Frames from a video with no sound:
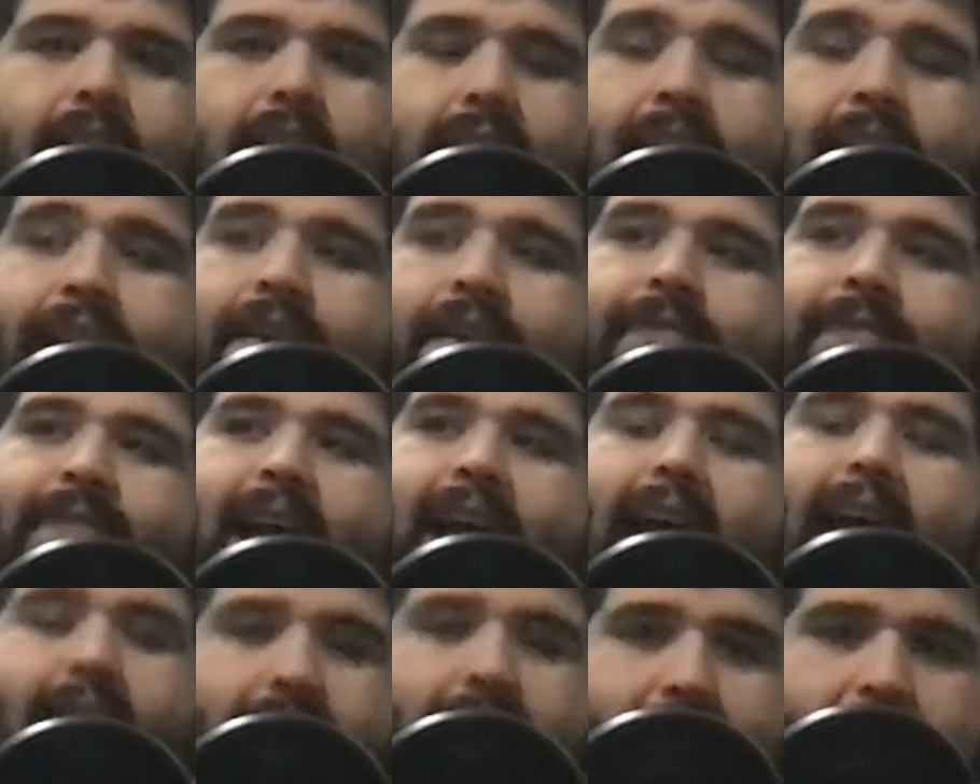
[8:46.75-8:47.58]
And if
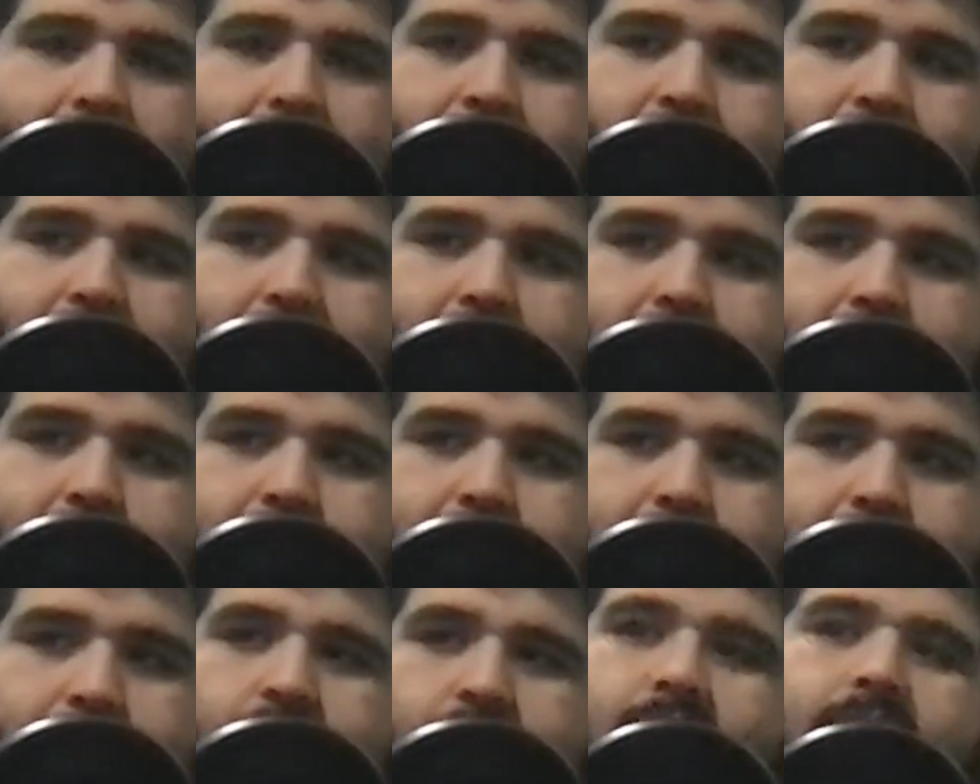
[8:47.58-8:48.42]
that
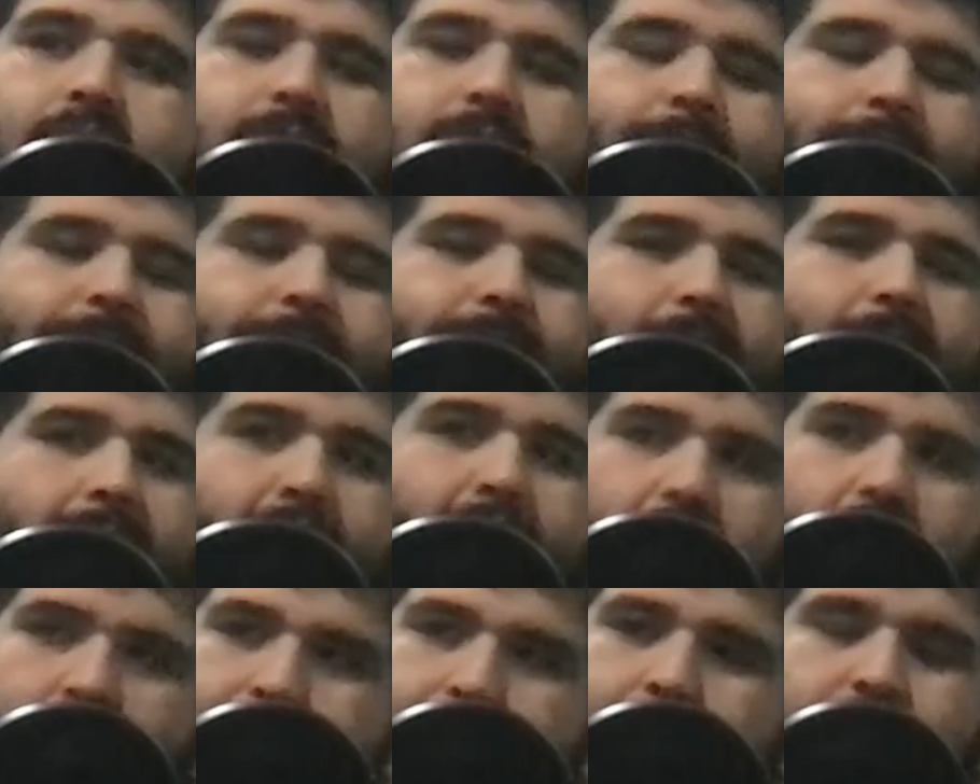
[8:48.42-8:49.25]
happens, it was a
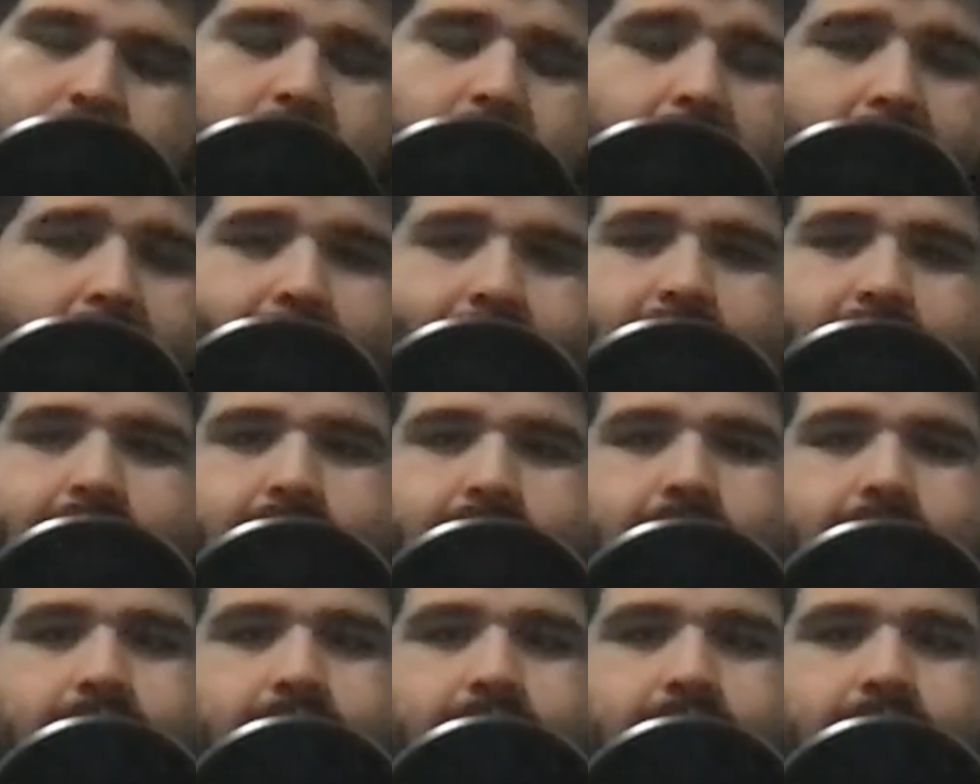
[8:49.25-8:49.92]
hell of a ride.